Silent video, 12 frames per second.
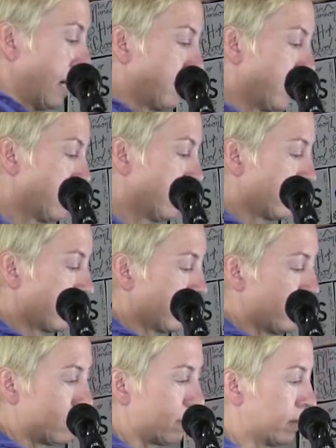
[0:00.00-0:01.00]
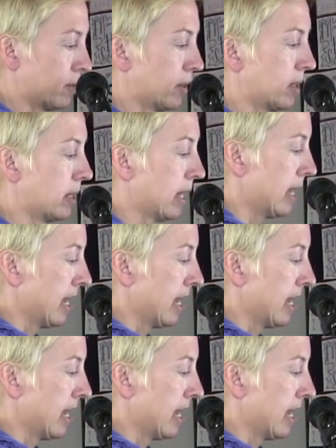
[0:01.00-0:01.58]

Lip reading: I'm going to show you something else while I'm doing this.